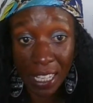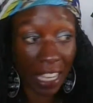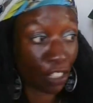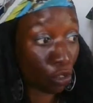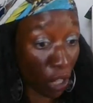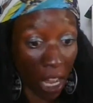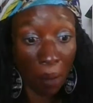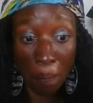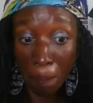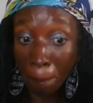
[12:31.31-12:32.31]
And you
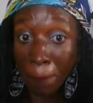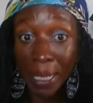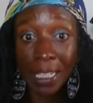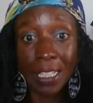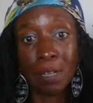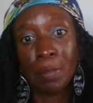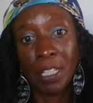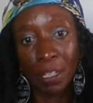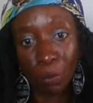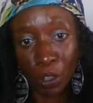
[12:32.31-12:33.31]
got many
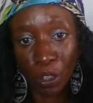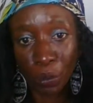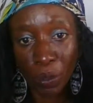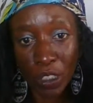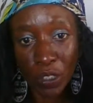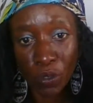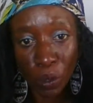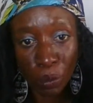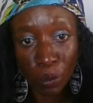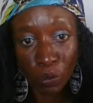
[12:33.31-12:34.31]
coming in with you with this
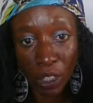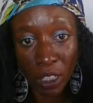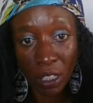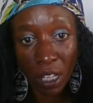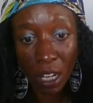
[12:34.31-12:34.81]
full moon, right?